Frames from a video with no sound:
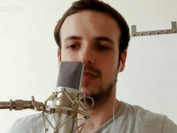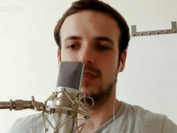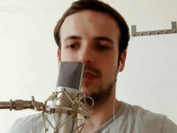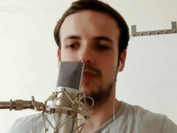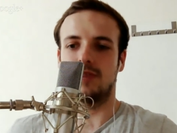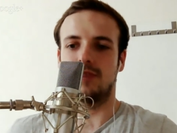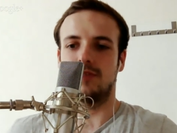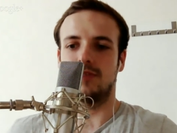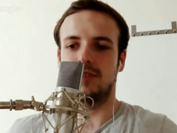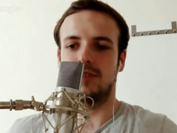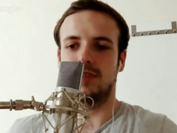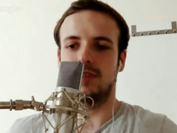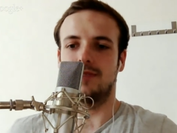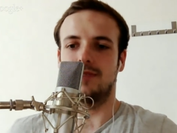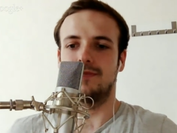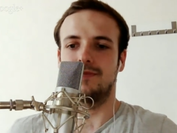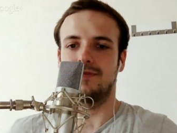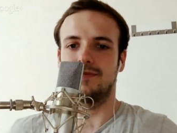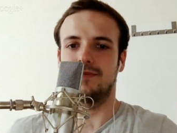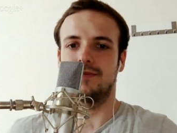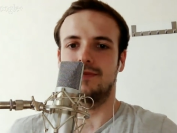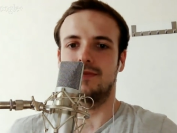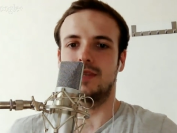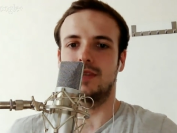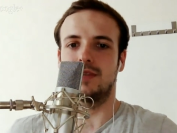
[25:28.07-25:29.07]
Definitely,
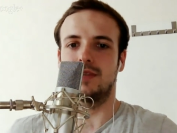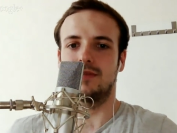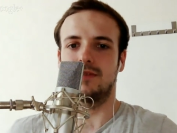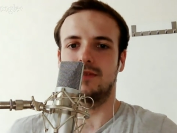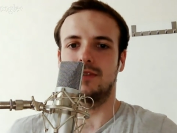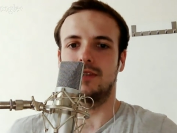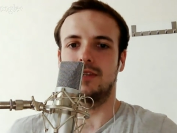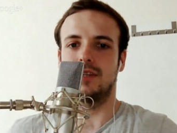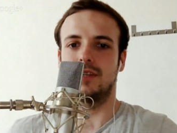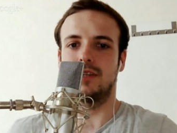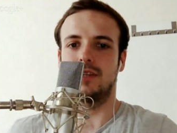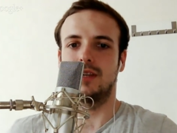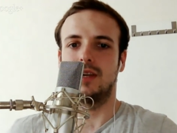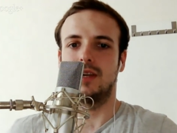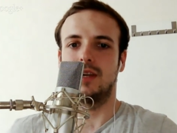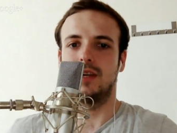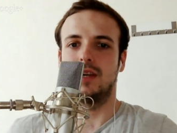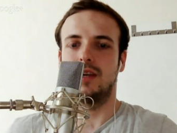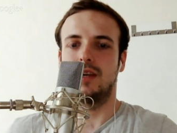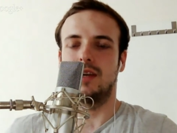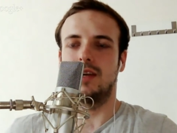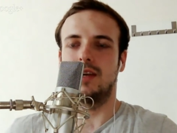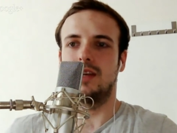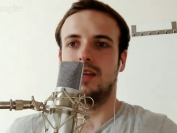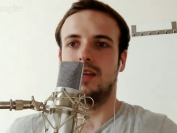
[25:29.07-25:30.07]
definitely.
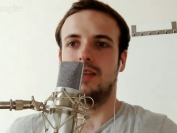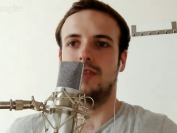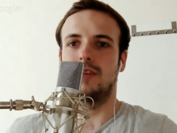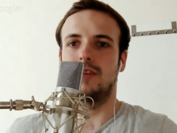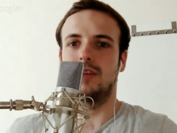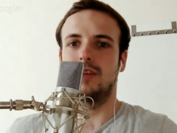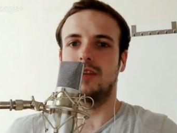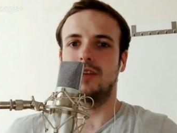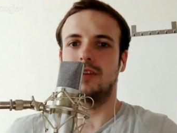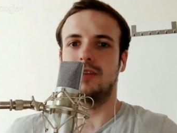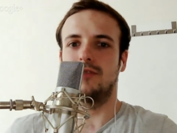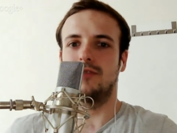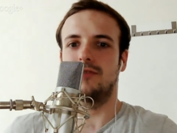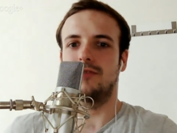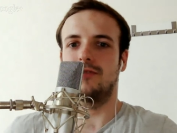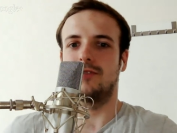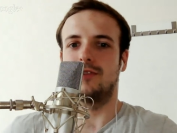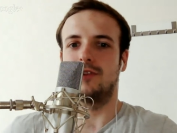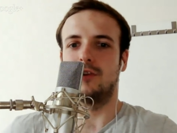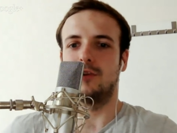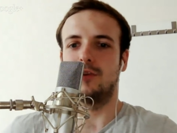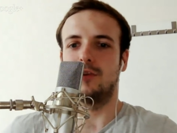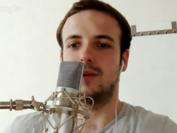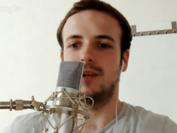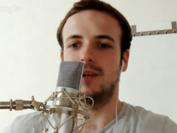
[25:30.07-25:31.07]
And even if
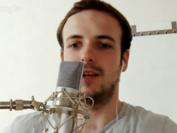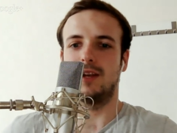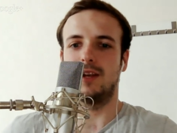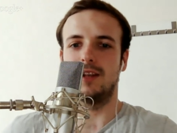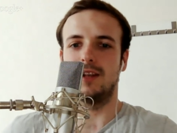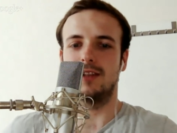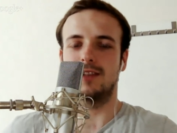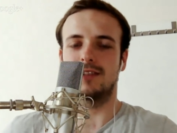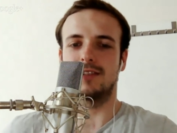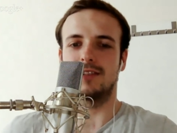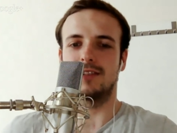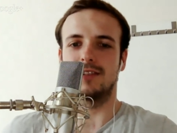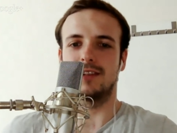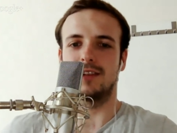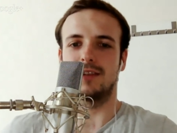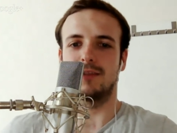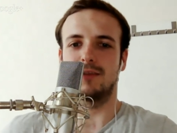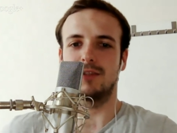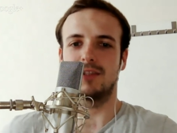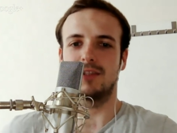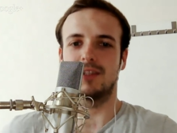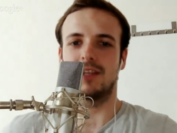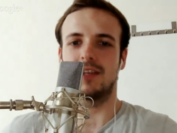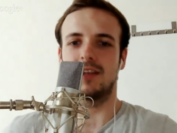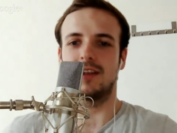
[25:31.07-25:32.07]
nobody listened, and
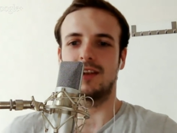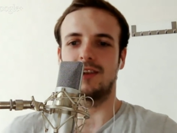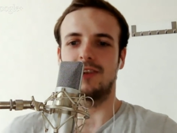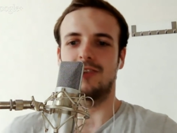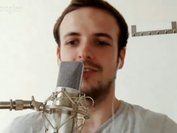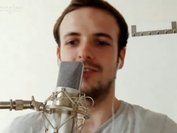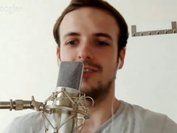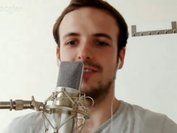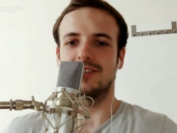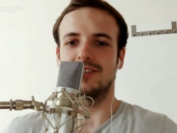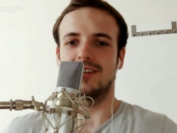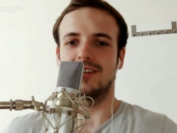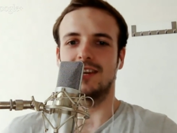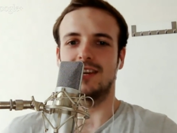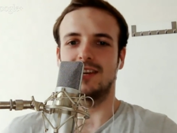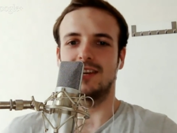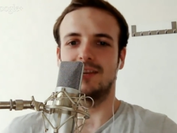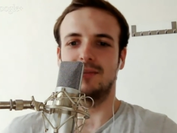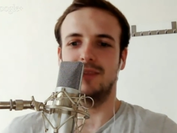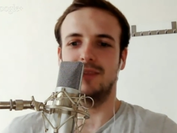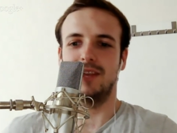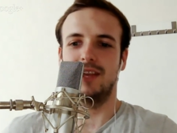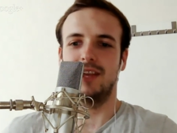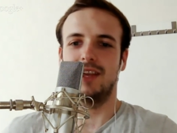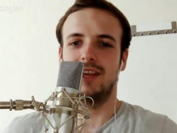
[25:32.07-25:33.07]
we say that all the
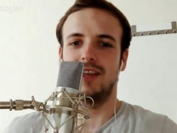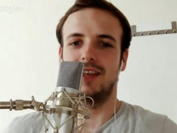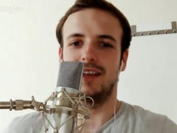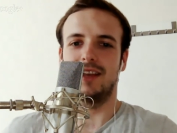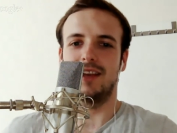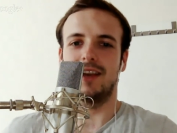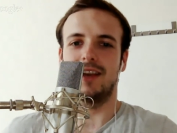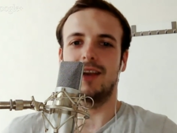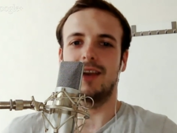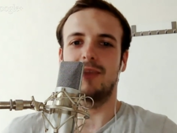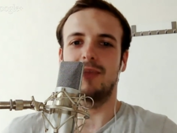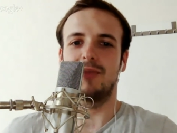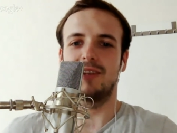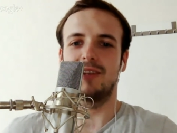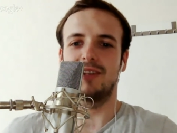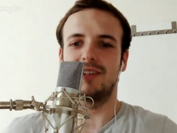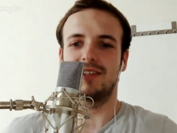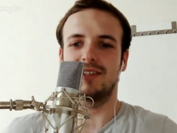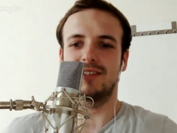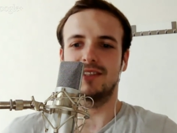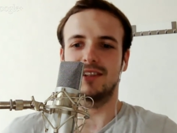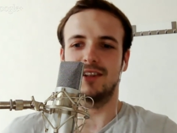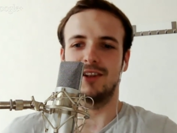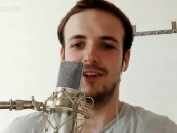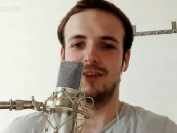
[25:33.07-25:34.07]
time, it's
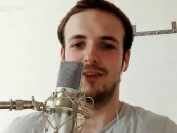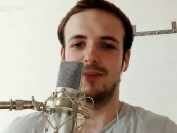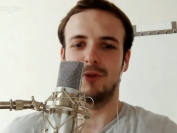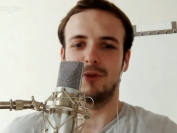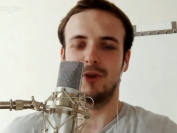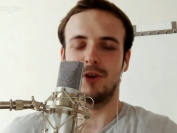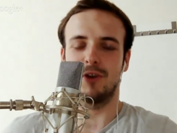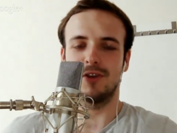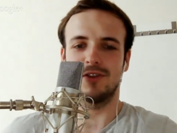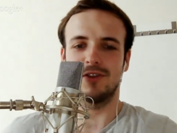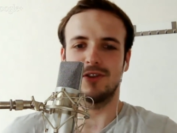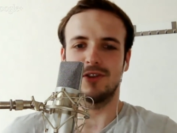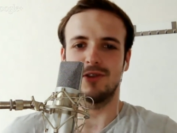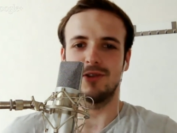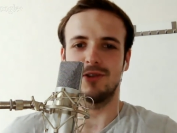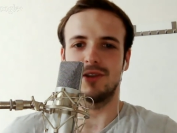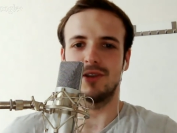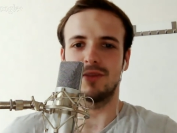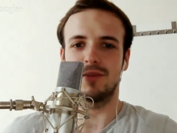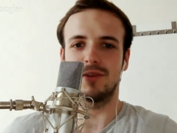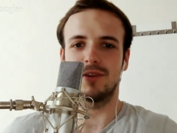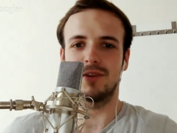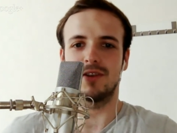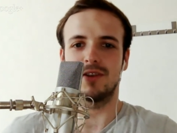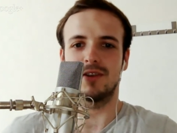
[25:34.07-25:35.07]
still worth
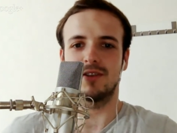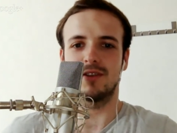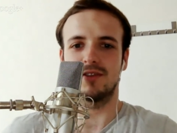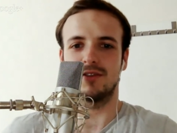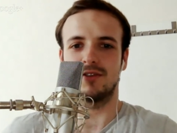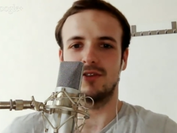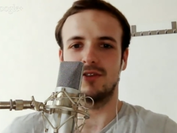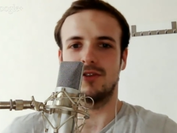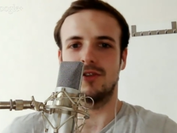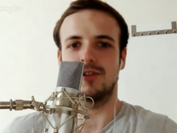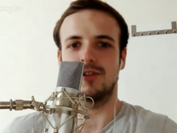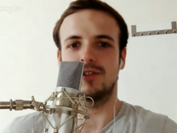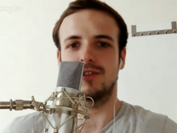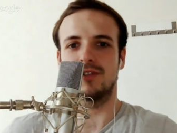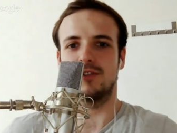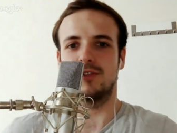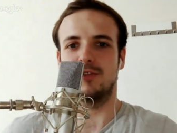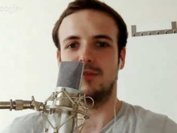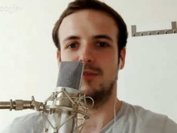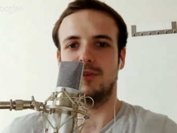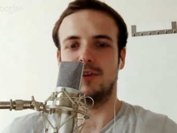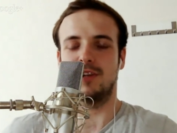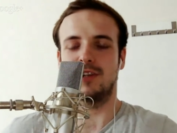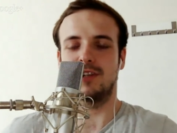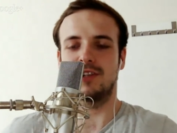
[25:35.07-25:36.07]
doing because you learn so
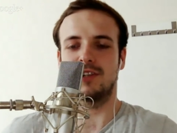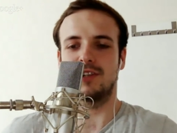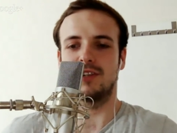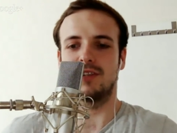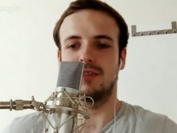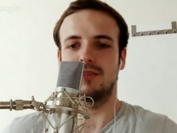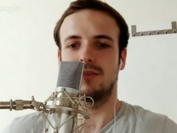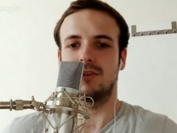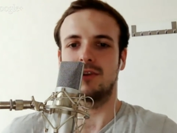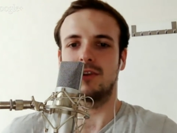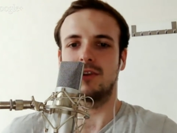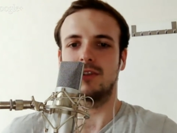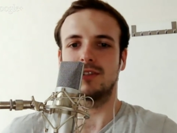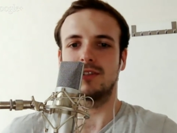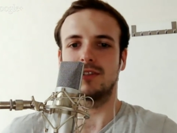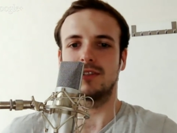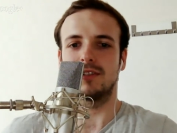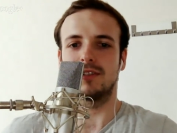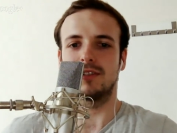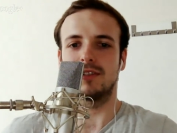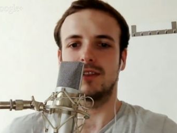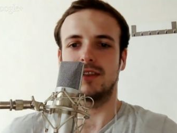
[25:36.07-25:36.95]
much in the process,